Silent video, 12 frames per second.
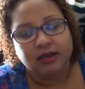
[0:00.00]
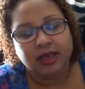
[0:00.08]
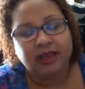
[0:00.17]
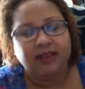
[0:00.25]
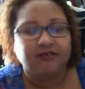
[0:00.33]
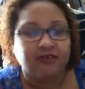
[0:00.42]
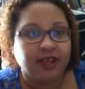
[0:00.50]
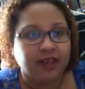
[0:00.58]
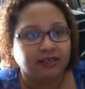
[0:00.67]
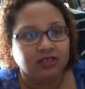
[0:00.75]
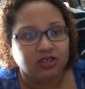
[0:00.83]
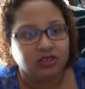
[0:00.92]
in fact,
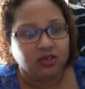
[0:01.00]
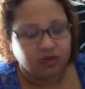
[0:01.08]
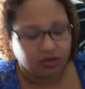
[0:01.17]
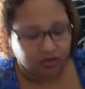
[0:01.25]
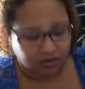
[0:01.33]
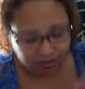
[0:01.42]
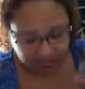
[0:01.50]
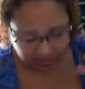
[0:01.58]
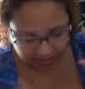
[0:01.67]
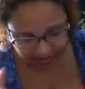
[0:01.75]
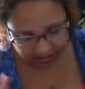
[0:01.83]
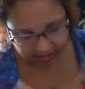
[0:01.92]
the solar
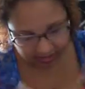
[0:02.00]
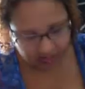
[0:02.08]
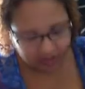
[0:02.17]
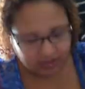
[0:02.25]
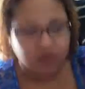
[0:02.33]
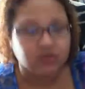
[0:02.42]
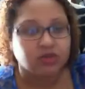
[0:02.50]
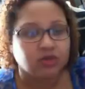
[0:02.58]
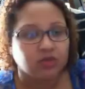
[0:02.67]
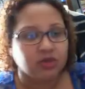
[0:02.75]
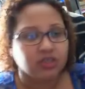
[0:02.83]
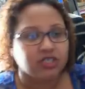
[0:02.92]
disk is also
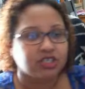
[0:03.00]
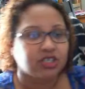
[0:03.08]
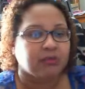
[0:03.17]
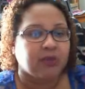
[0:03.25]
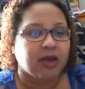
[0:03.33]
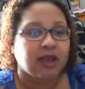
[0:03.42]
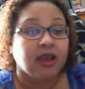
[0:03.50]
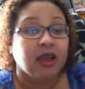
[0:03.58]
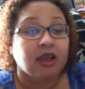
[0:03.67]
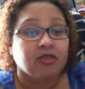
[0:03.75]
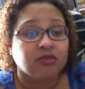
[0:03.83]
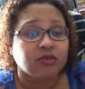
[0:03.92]
one shared by
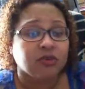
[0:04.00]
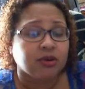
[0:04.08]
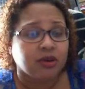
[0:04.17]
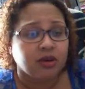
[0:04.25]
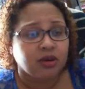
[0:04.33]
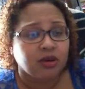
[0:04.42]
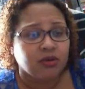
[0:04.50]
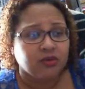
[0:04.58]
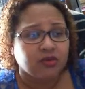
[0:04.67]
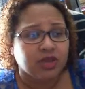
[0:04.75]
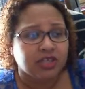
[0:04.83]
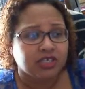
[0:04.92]
Hathor,
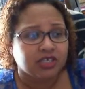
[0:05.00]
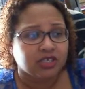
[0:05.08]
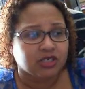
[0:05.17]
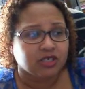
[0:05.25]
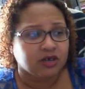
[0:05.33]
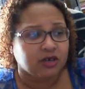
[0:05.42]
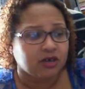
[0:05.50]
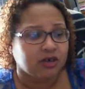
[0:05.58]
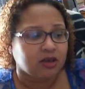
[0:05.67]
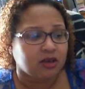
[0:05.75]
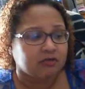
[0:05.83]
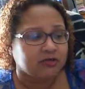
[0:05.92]
which
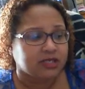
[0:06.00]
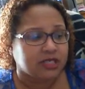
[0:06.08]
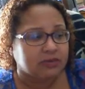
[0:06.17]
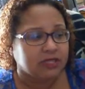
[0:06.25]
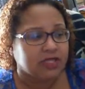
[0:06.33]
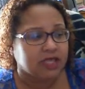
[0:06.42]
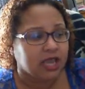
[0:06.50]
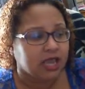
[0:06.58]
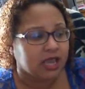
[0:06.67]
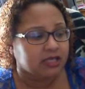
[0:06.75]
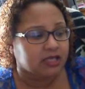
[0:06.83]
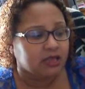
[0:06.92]
um, some say
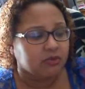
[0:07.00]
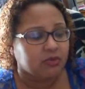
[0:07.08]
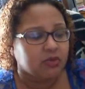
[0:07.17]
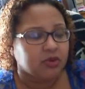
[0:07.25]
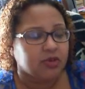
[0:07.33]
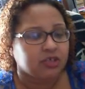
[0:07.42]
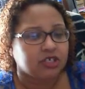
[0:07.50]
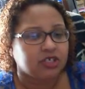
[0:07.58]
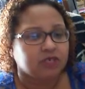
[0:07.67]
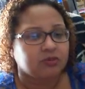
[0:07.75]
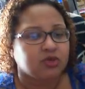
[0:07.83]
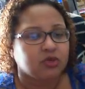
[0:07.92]
at some point she
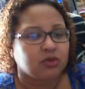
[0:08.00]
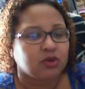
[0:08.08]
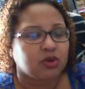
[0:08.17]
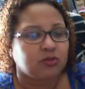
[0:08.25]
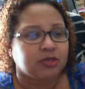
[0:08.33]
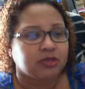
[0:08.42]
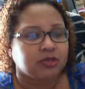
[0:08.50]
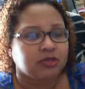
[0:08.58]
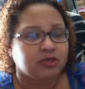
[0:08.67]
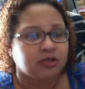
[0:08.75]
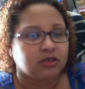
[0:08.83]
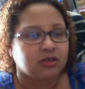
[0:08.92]
absorbed
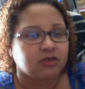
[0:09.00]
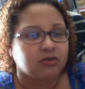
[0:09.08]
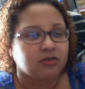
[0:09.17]
the